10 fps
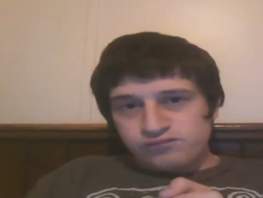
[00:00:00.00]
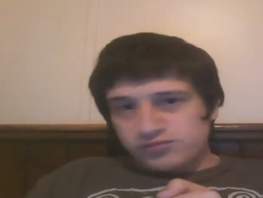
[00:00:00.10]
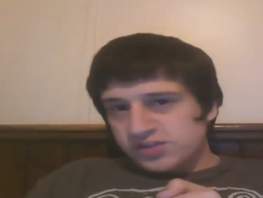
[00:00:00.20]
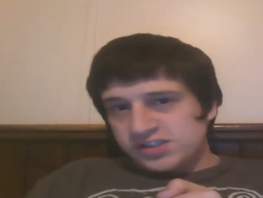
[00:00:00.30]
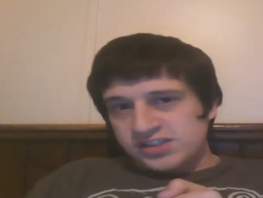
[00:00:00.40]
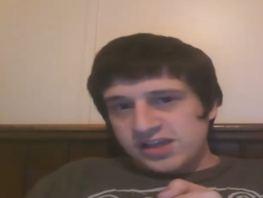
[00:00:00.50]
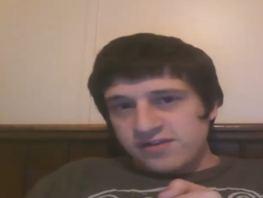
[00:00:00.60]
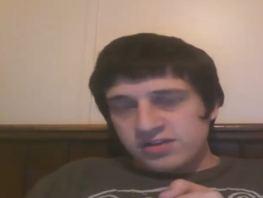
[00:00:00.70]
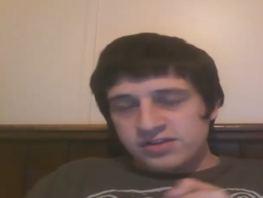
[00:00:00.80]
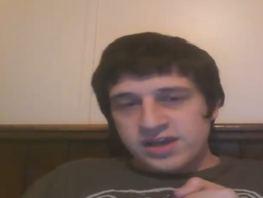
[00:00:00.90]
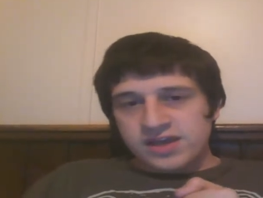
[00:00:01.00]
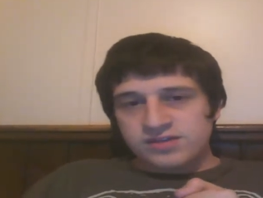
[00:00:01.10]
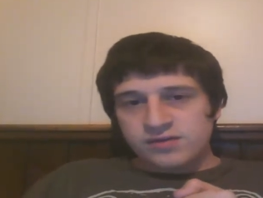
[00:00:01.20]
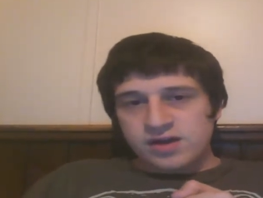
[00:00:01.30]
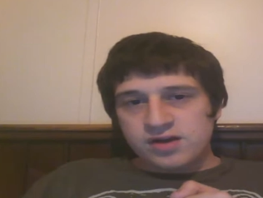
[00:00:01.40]
7th,
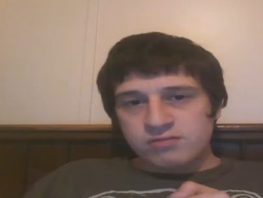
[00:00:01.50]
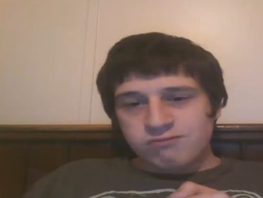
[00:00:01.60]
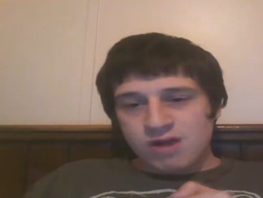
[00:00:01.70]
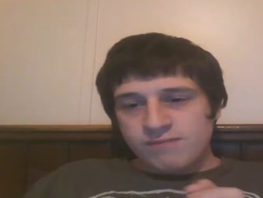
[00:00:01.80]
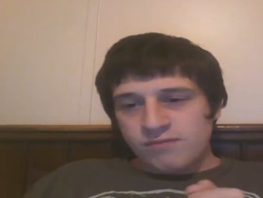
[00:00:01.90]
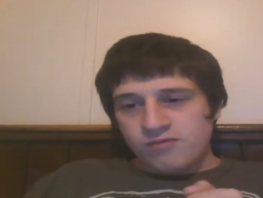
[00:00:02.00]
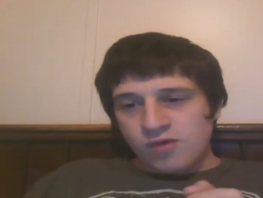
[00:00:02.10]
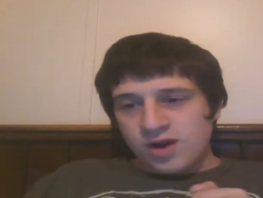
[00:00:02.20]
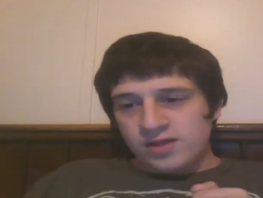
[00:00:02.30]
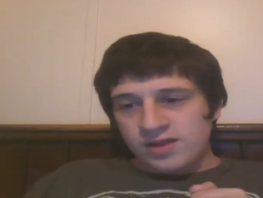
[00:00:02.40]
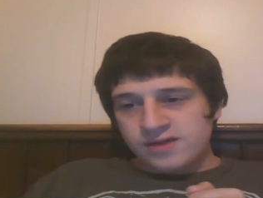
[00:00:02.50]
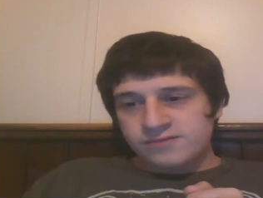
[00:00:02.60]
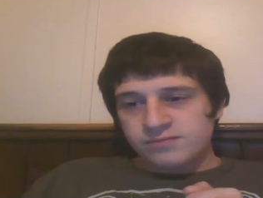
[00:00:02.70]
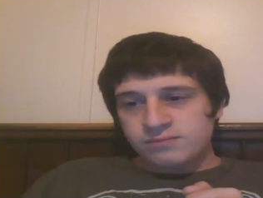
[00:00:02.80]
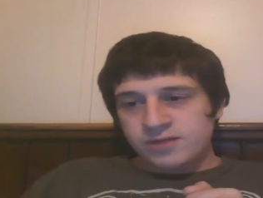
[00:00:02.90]
8th grade, right before I
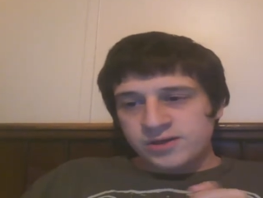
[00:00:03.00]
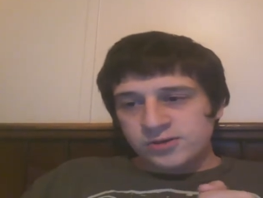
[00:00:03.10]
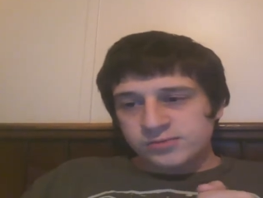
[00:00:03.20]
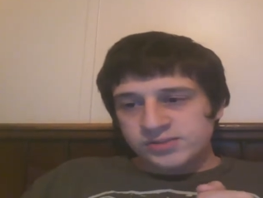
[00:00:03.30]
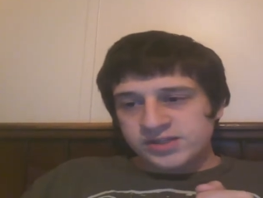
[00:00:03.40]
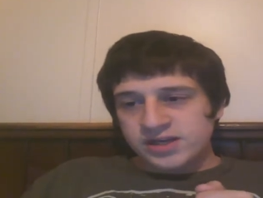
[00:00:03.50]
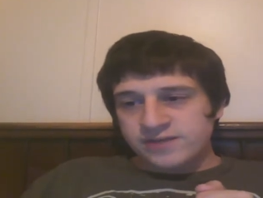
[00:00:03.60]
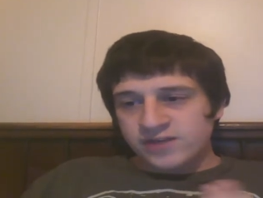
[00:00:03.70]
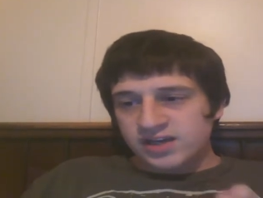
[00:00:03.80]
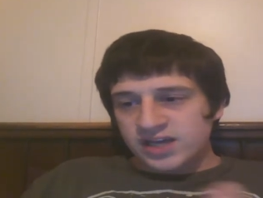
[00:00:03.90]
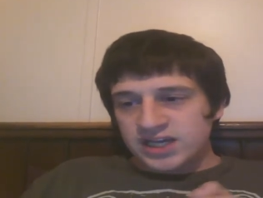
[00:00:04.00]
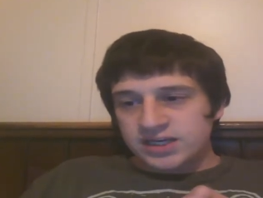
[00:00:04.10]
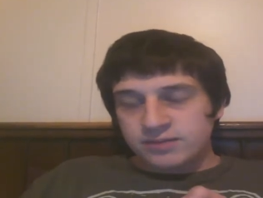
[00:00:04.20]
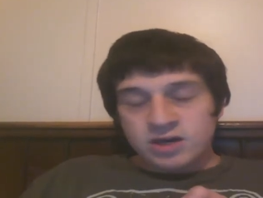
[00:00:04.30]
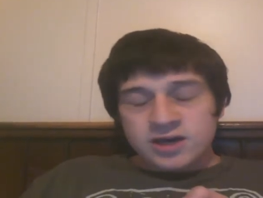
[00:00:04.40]
left my home state of
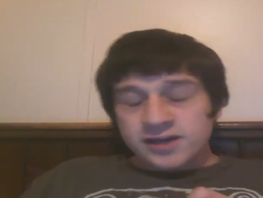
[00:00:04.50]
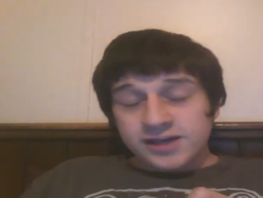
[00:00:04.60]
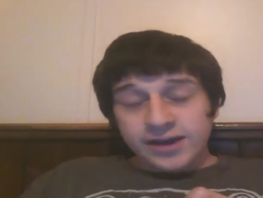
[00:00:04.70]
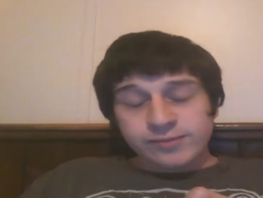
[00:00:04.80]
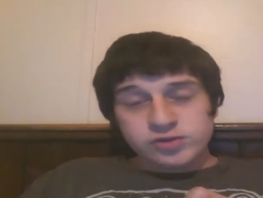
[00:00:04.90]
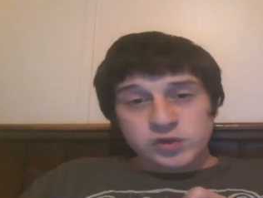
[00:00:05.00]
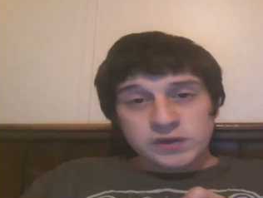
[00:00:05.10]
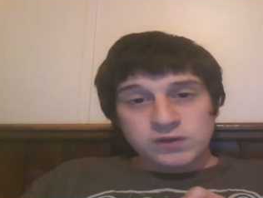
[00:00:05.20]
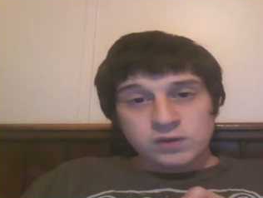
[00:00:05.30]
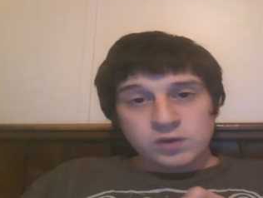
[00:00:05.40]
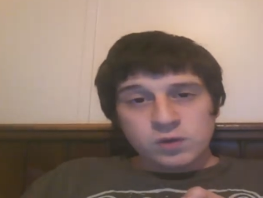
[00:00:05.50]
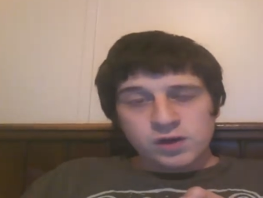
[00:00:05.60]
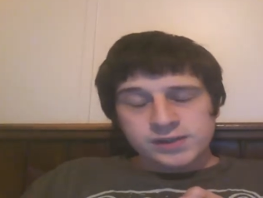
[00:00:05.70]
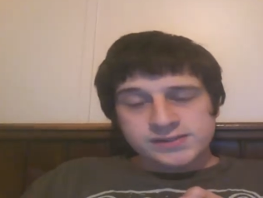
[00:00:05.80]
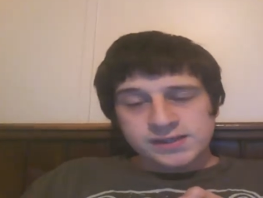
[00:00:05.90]
Indiana, capturing the
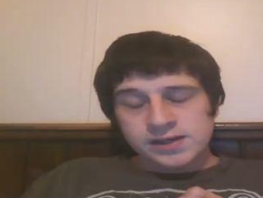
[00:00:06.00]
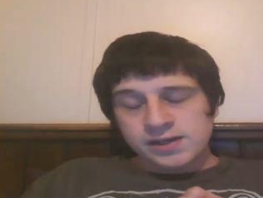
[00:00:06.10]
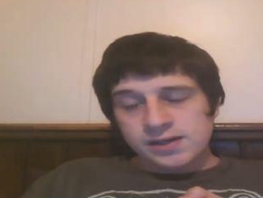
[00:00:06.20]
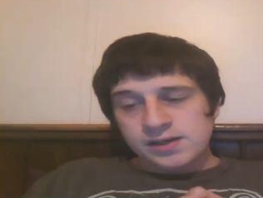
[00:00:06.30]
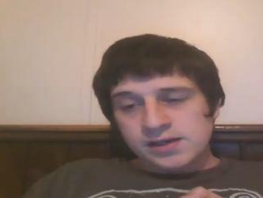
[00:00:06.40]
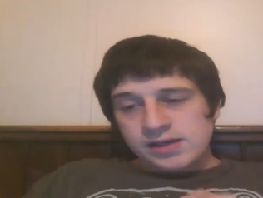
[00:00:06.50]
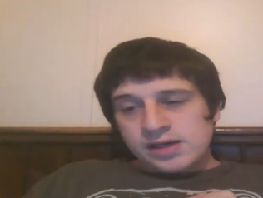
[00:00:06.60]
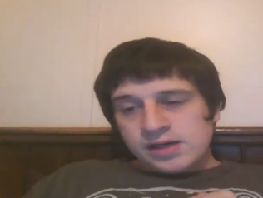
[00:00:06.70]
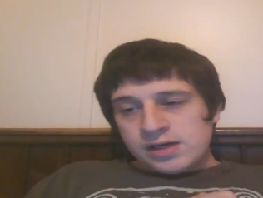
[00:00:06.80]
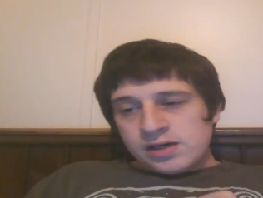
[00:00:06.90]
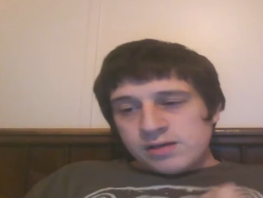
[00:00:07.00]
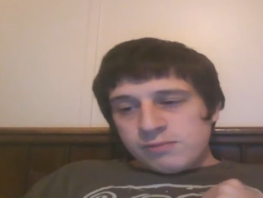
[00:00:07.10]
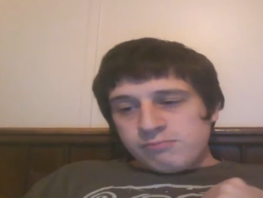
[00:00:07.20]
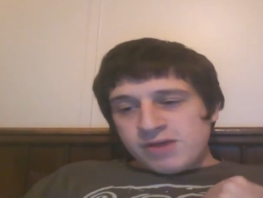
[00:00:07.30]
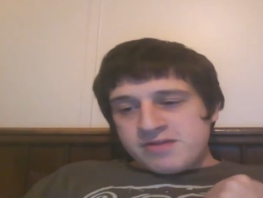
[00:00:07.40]
Rayquaza
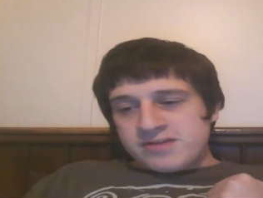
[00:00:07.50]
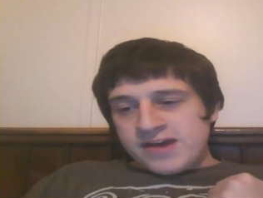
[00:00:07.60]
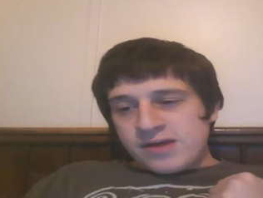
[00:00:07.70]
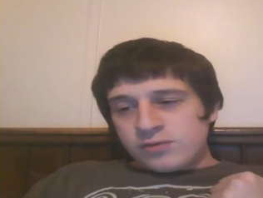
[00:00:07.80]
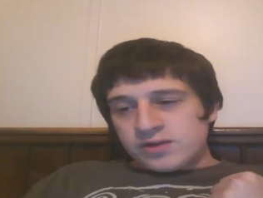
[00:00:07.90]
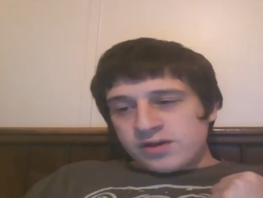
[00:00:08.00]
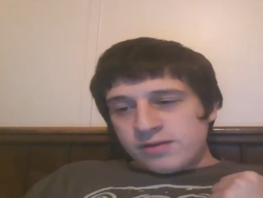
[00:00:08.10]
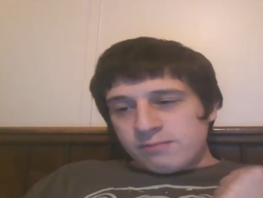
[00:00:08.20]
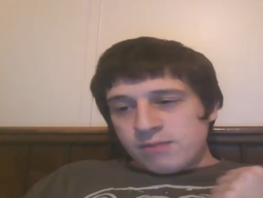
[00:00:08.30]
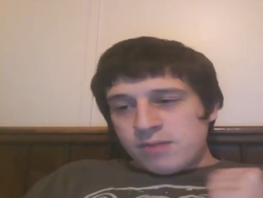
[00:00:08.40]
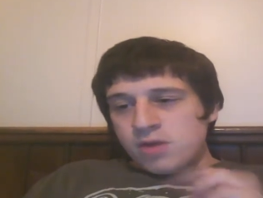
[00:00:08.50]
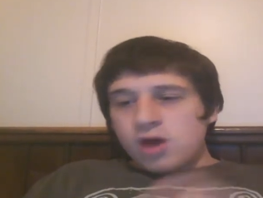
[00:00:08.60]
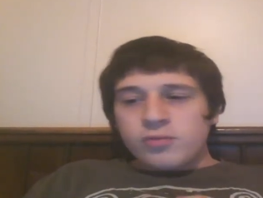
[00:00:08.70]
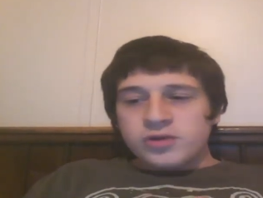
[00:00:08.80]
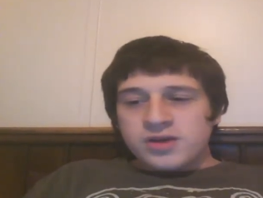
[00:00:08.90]
my dad would come, my
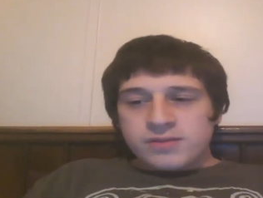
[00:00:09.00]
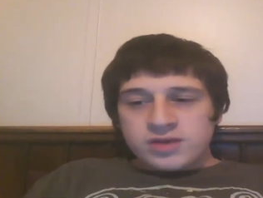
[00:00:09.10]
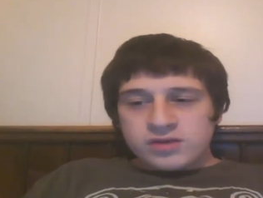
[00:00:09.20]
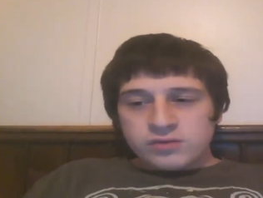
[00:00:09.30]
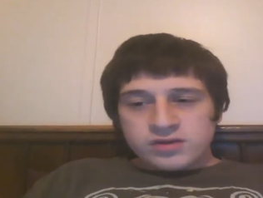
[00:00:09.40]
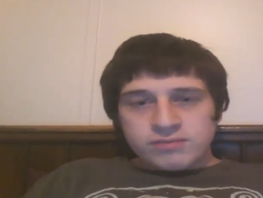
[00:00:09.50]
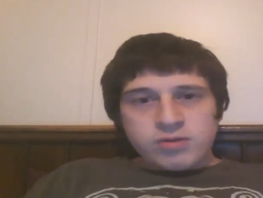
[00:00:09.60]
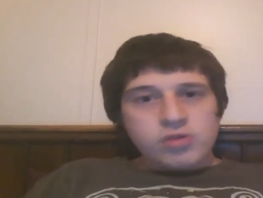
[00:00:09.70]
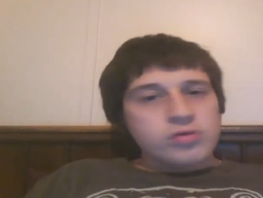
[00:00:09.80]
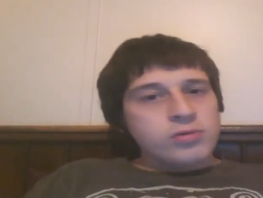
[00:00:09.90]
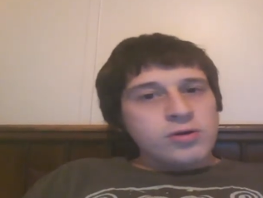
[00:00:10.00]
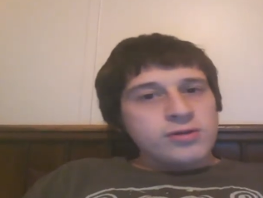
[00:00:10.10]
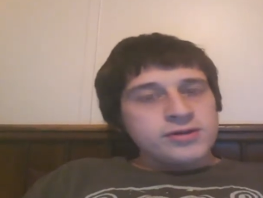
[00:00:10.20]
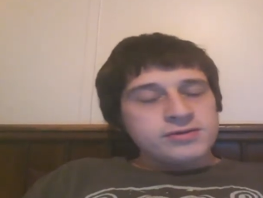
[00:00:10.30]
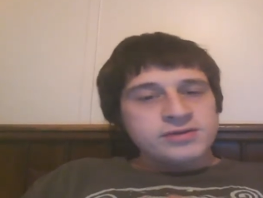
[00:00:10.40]
mom would come in with a
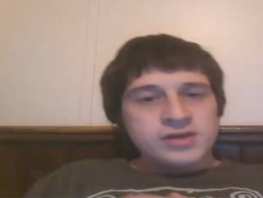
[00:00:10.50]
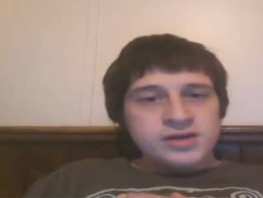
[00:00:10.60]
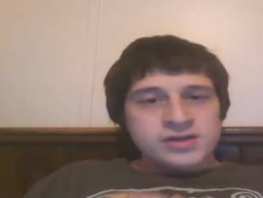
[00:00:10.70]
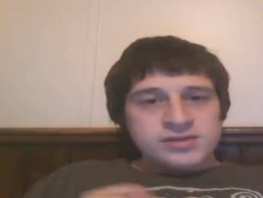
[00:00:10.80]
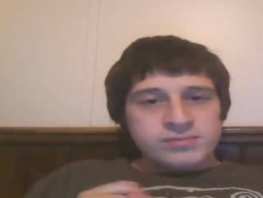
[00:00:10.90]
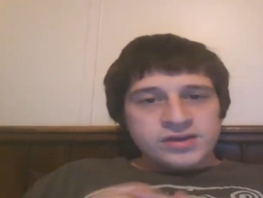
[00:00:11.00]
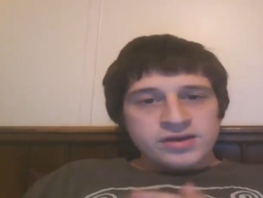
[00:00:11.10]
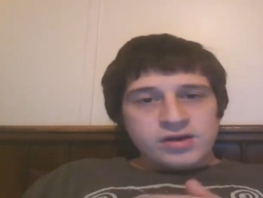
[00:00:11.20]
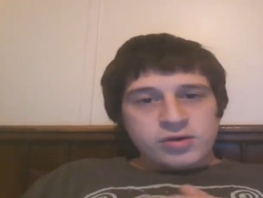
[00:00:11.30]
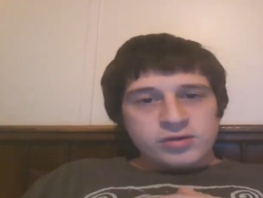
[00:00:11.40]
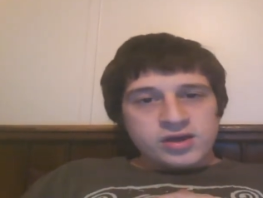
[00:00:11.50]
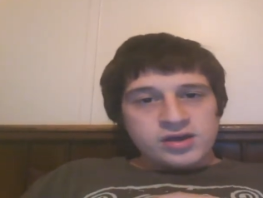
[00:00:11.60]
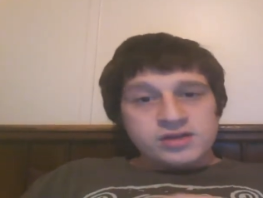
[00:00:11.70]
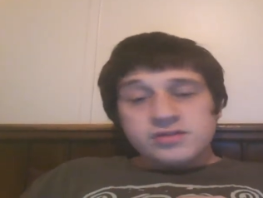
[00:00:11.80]
Pokeball and be, okay,